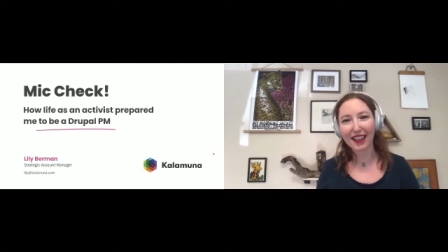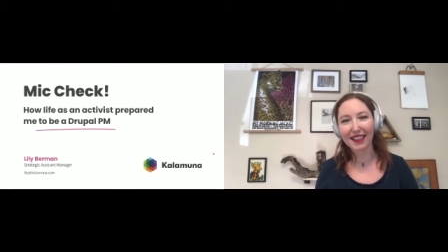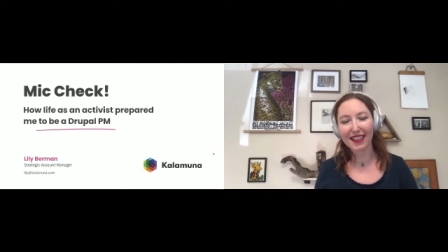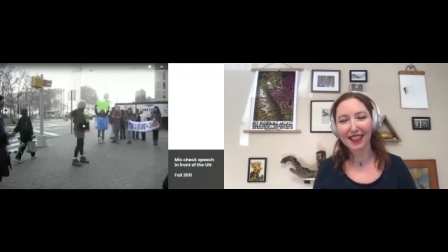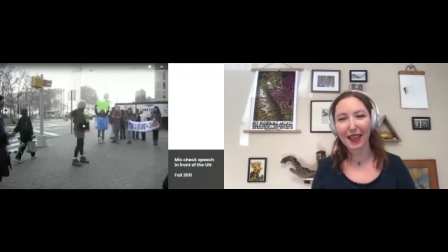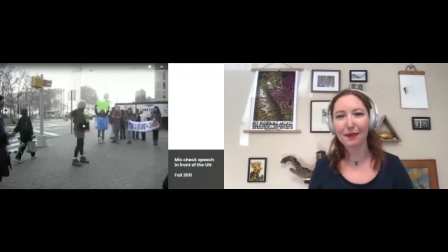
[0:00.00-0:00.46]

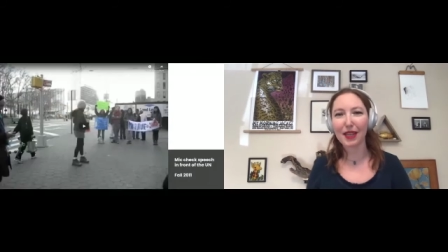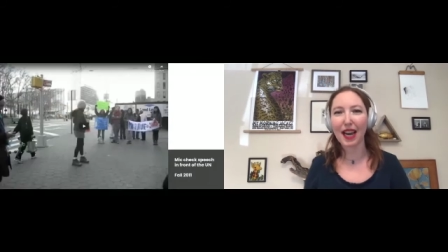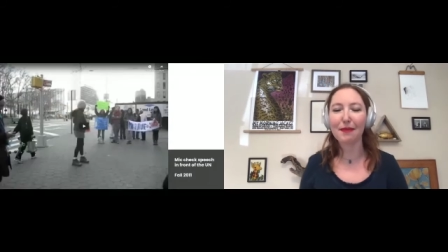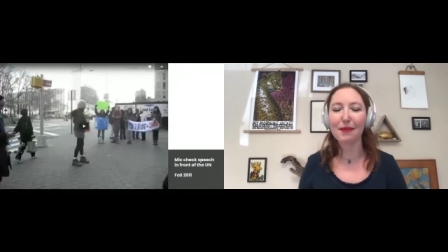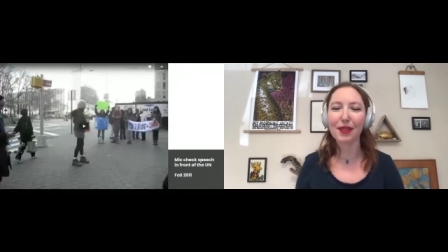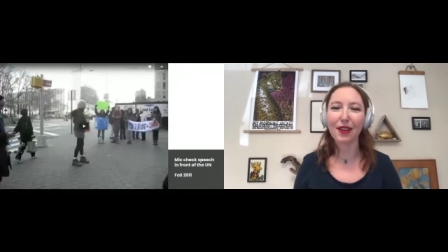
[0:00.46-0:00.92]
the same
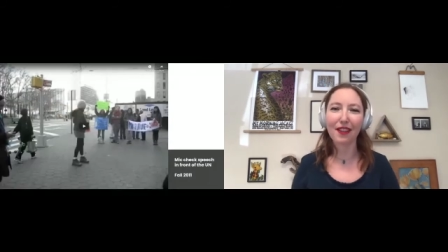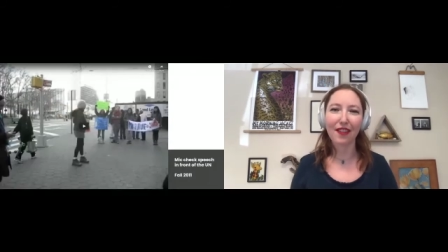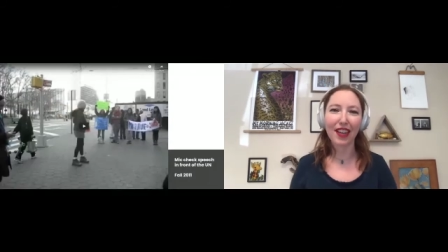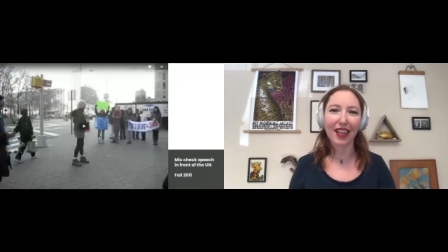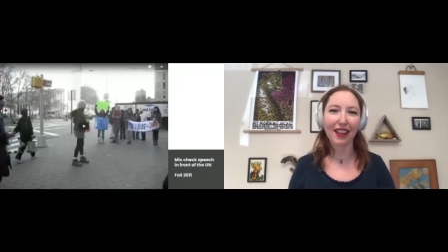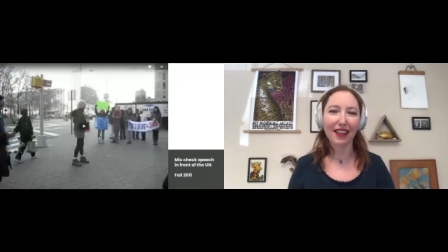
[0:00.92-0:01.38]
time. So I
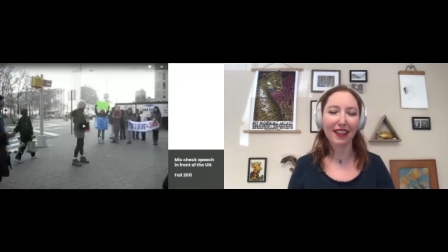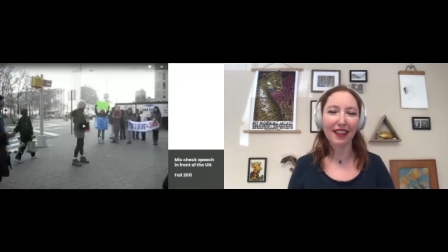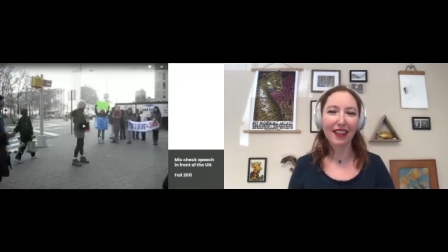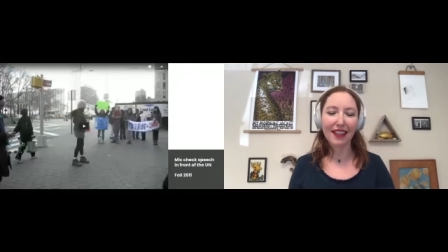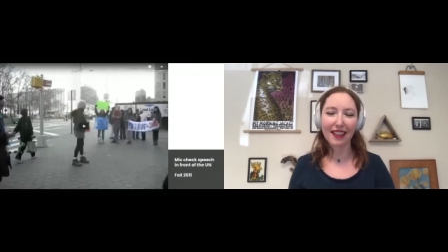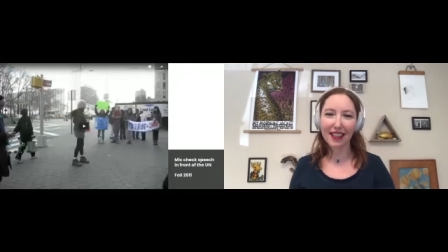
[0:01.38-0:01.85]
figured
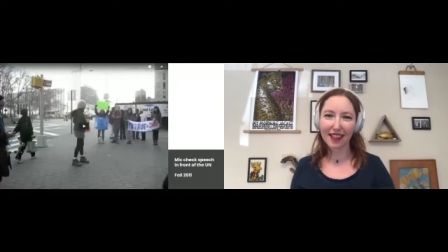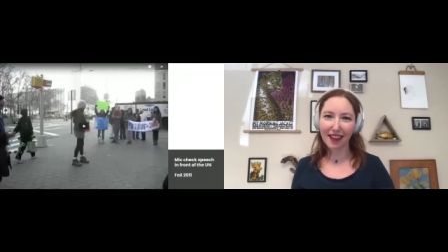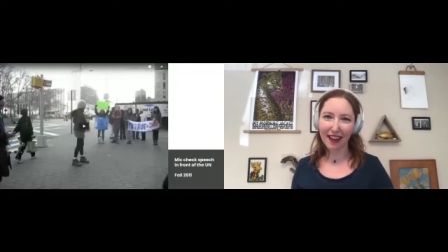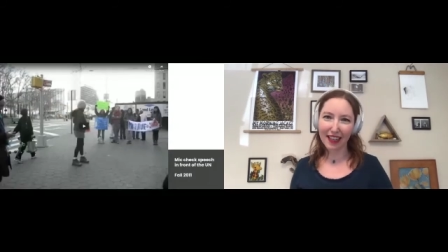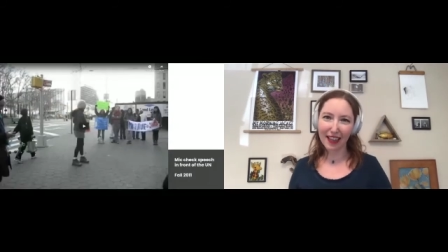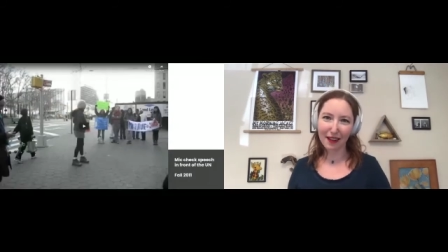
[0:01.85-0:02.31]
this
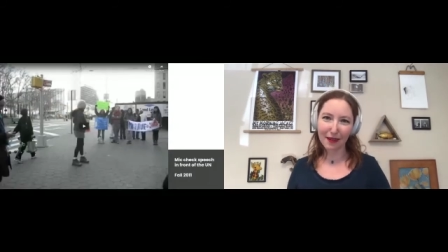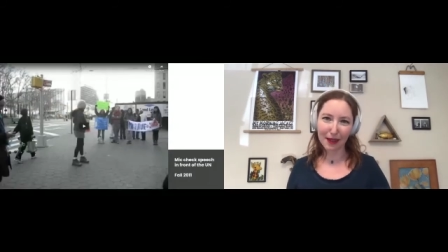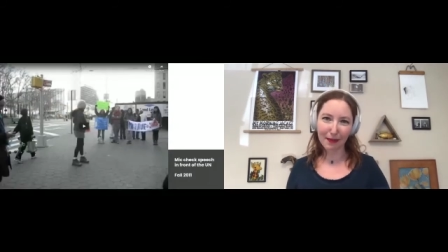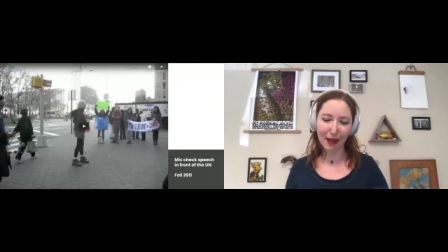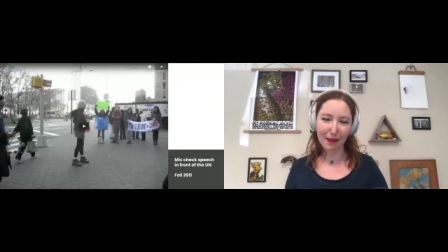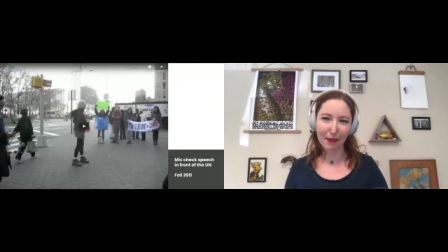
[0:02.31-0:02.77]
audio
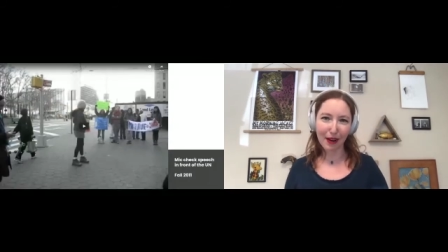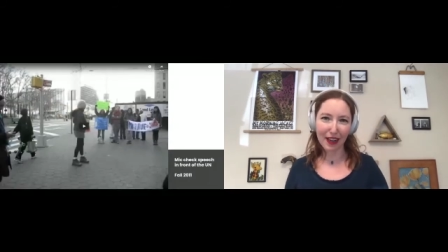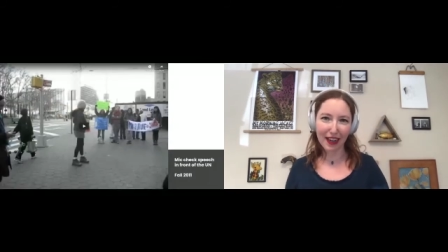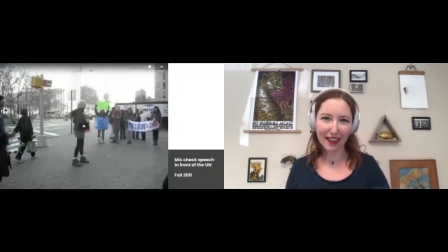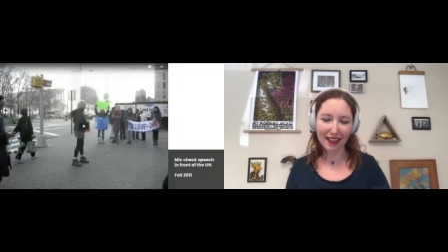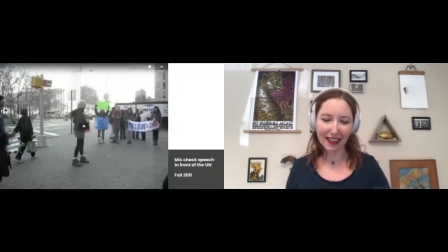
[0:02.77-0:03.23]
was more
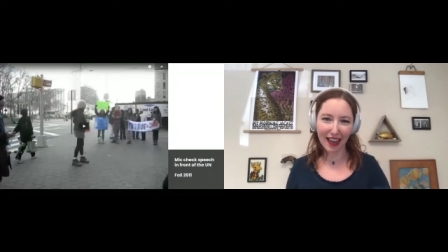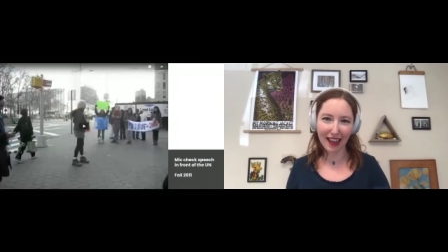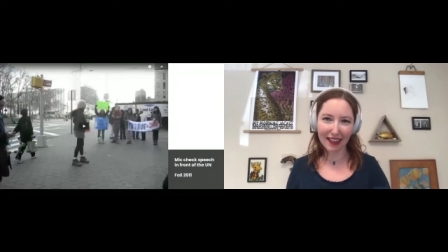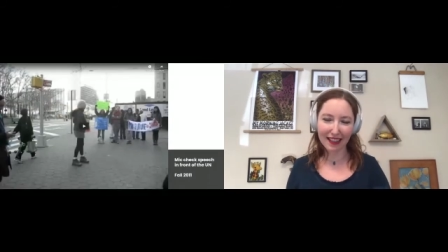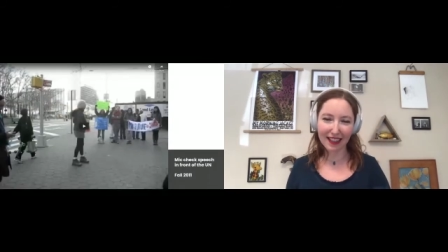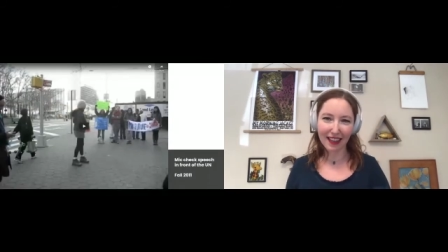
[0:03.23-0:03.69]
important,
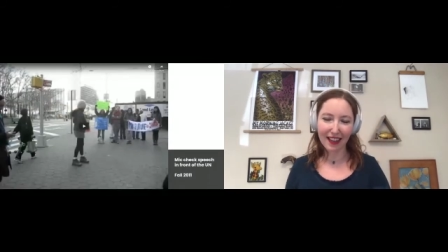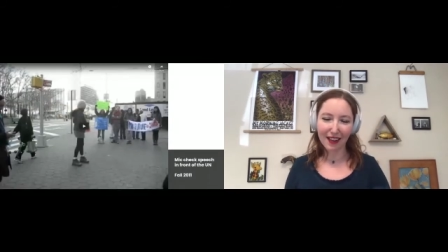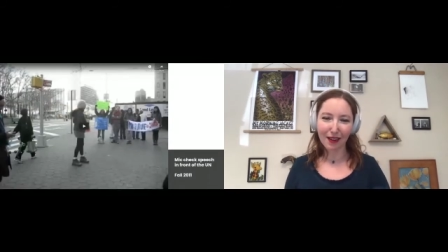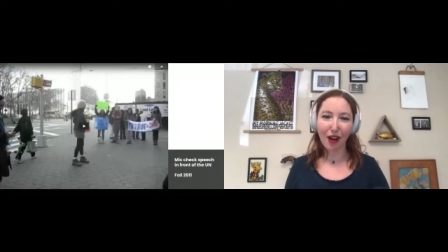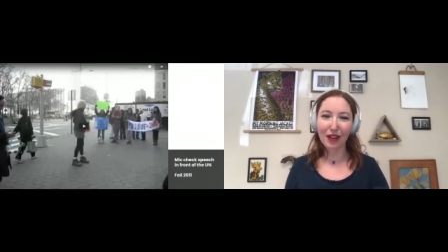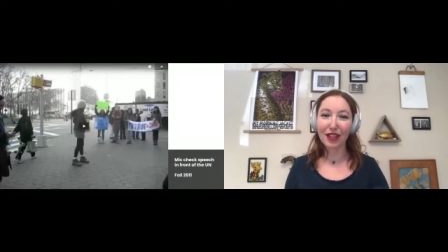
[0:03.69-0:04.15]
and
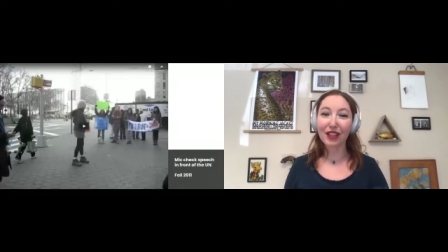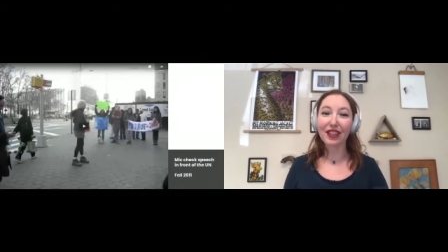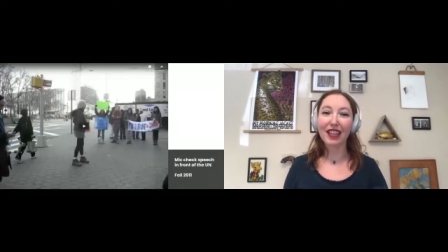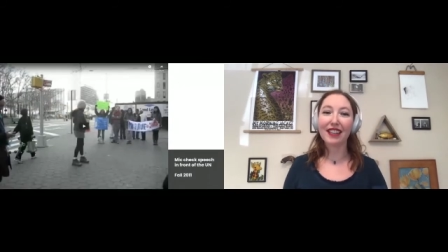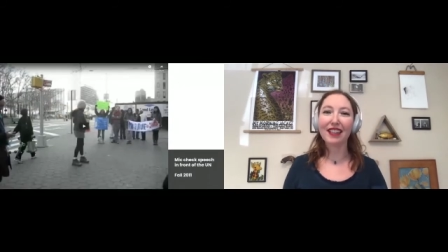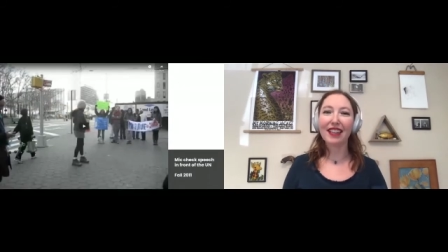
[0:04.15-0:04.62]
all
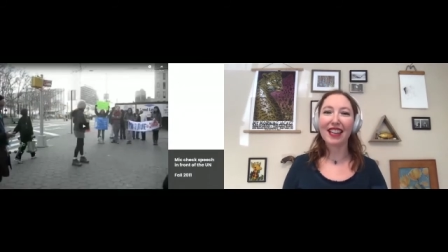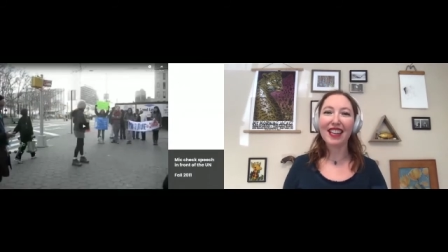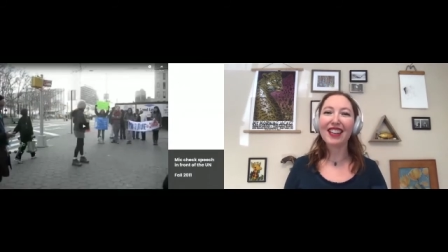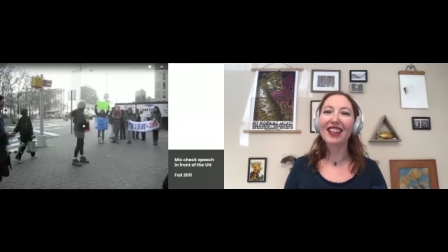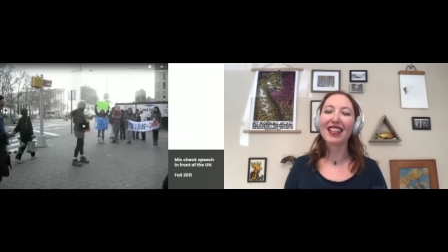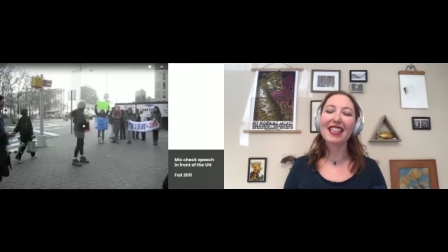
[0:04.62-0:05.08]
you'll
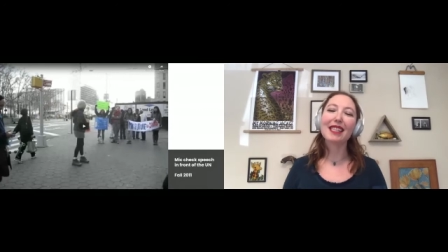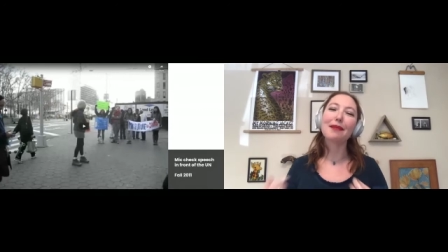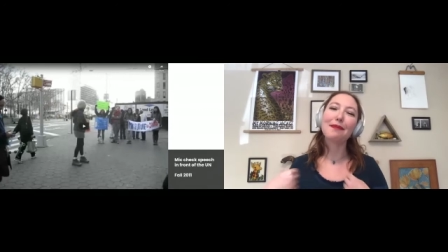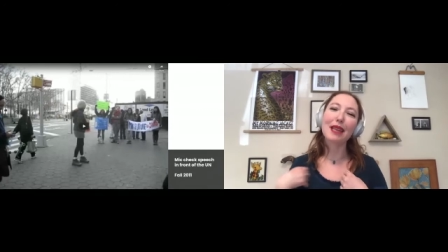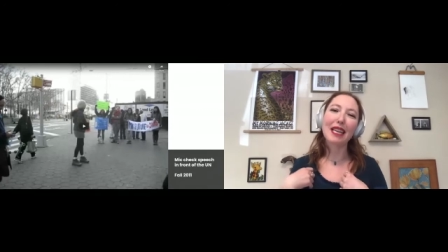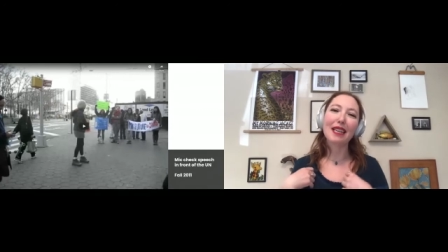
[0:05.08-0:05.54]
hear
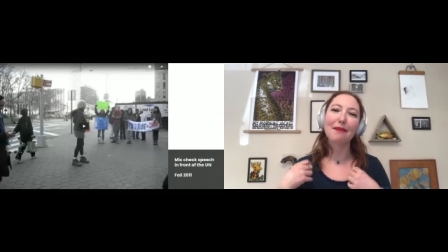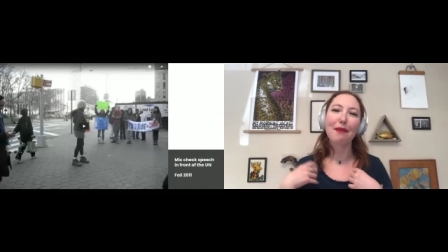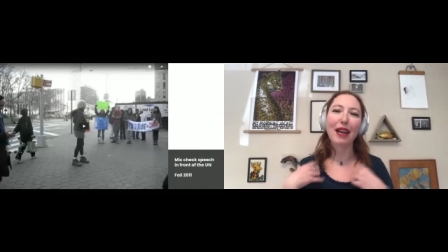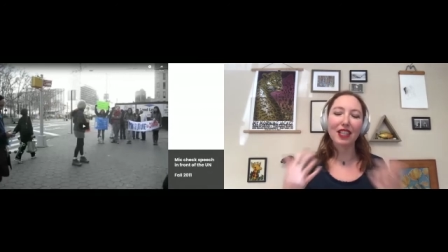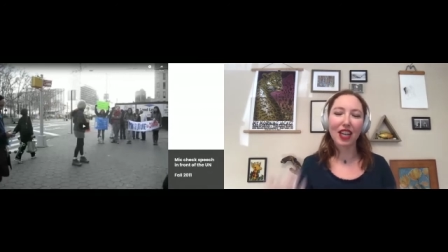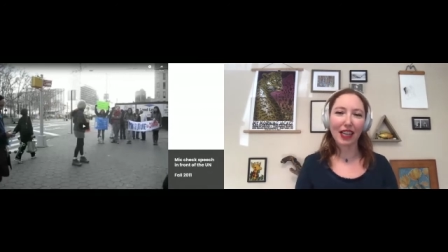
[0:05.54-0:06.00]
is me
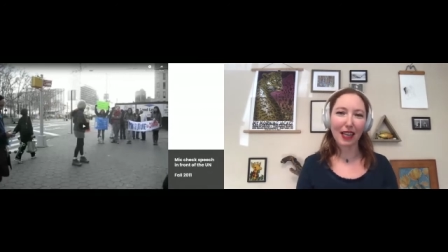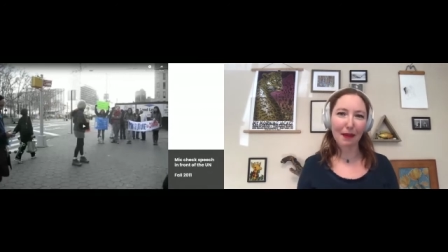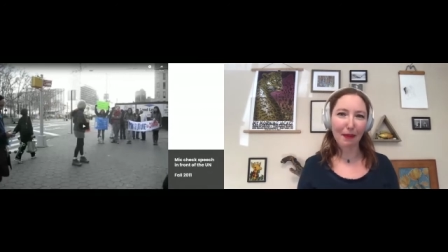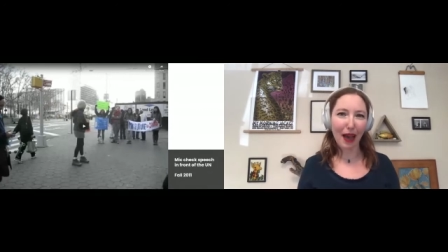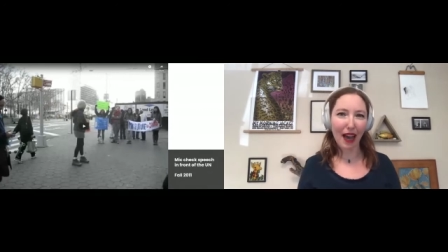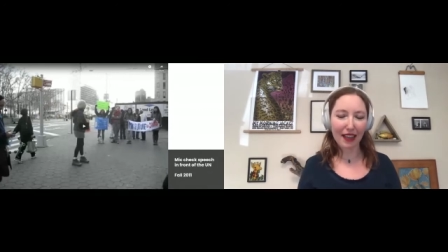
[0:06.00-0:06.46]
mic
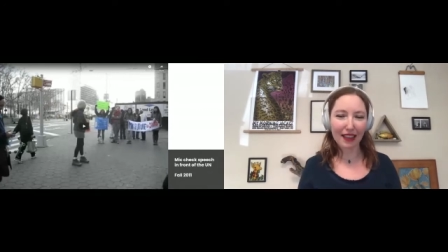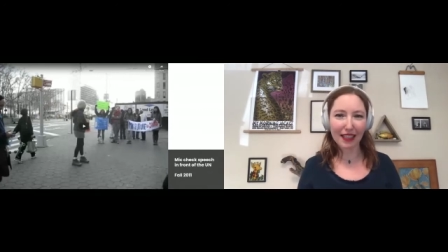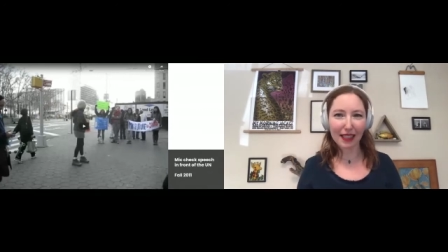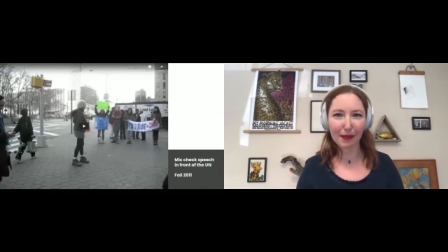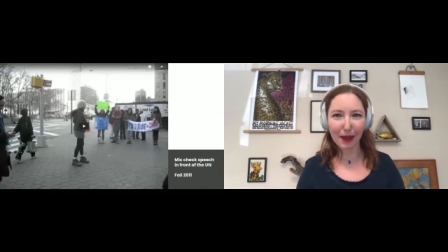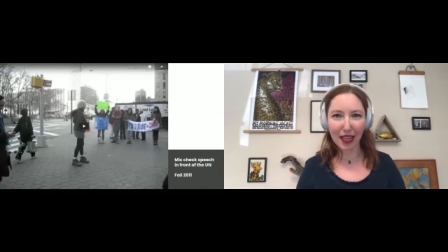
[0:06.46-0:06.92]
checking back
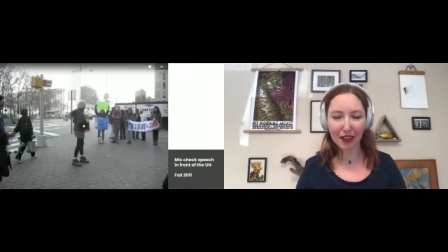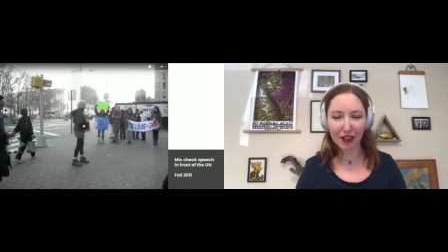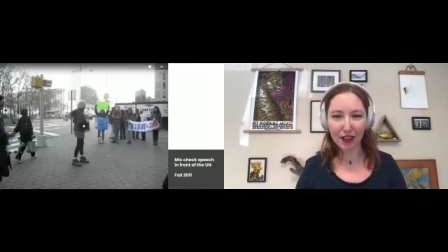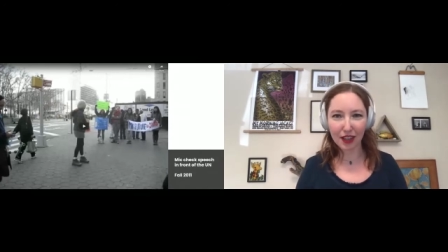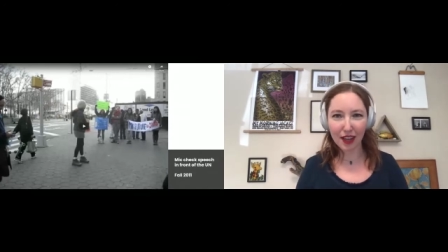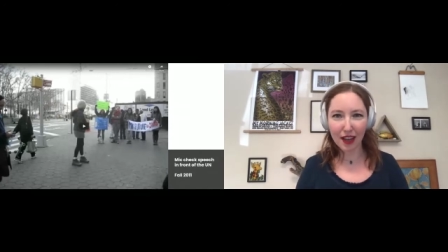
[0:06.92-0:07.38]
this
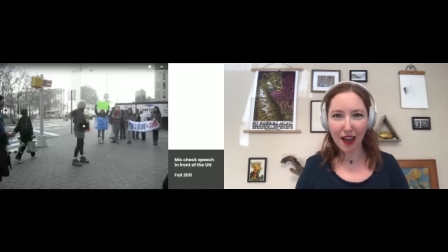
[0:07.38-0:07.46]
speech.